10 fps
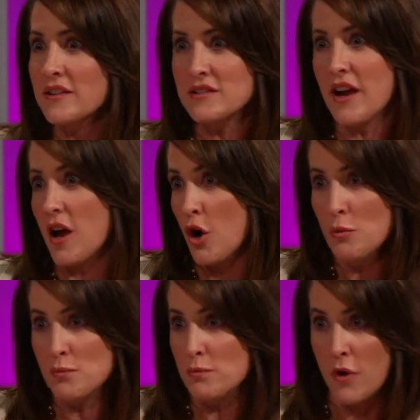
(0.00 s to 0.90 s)
like to say I
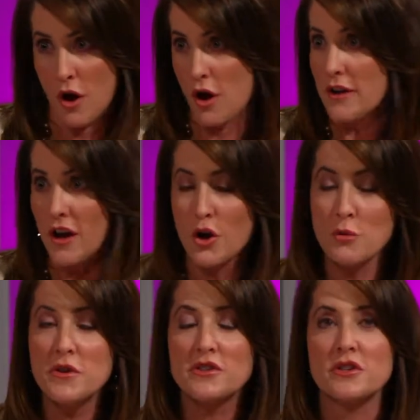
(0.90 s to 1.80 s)
hope not. I
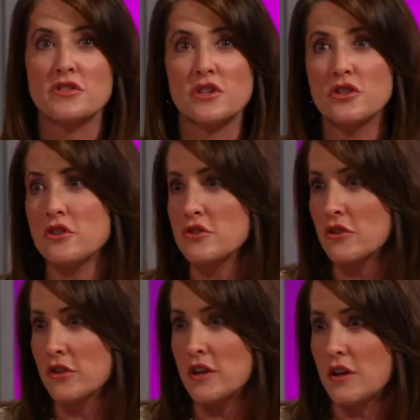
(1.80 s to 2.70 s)
hope there's no tension. There's
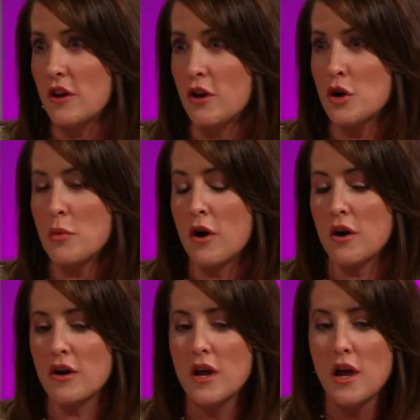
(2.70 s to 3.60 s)
certainly none on our
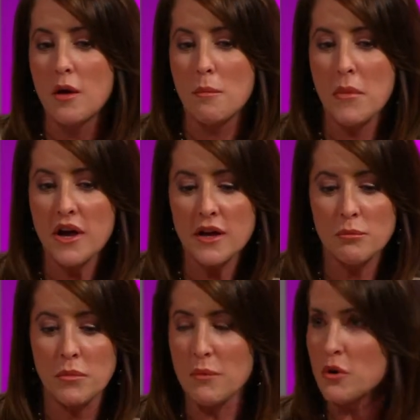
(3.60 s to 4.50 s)
part.
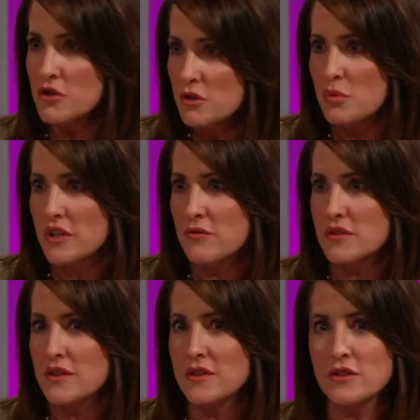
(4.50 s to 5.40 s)
My personal belief
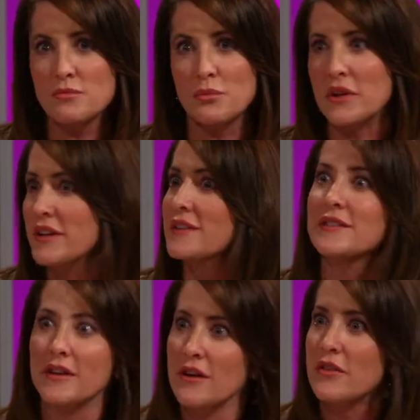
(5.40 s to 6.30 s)
is that there's plenty of
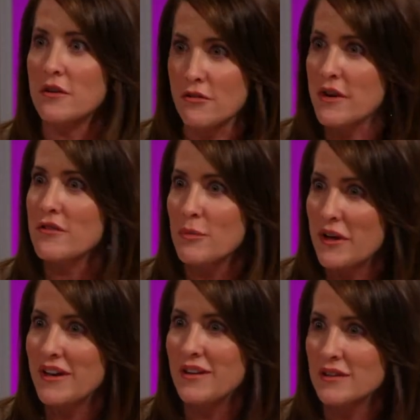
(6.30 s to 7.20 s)
skin out there for
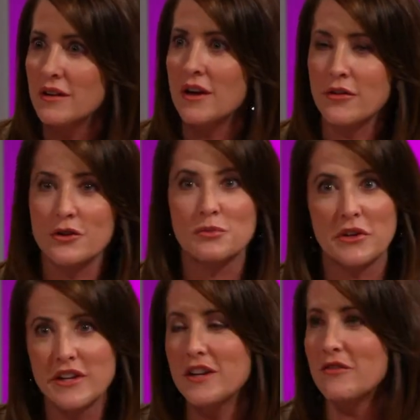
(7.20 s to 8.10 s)
everybody, and there's
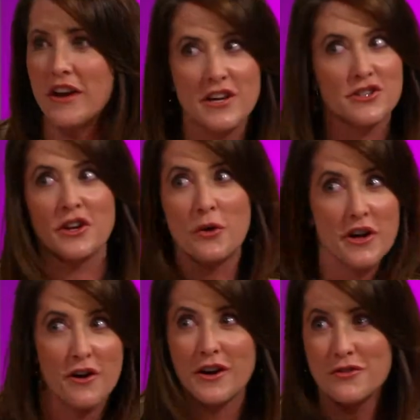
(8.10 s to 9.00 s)
plenty of aging
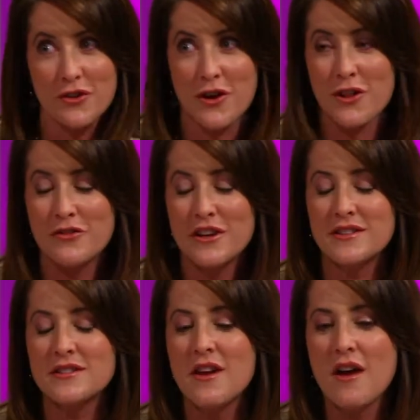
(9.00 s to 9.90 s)
going on for all of us.